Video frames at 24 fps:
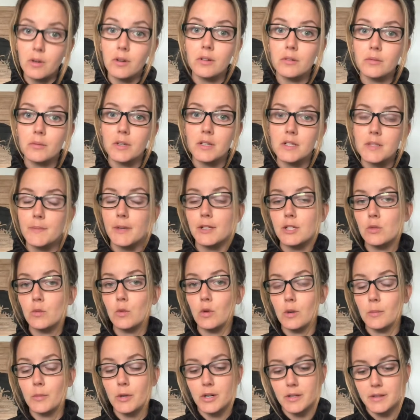where it's much
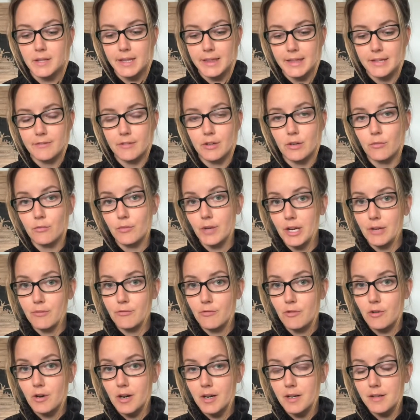warmer and they live in a
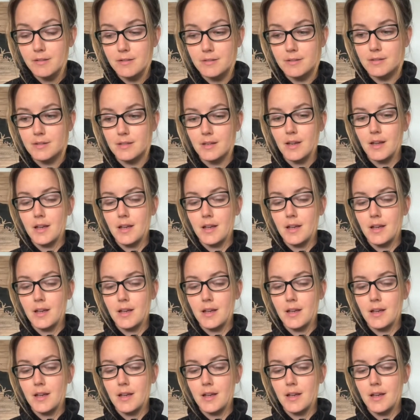rainforest.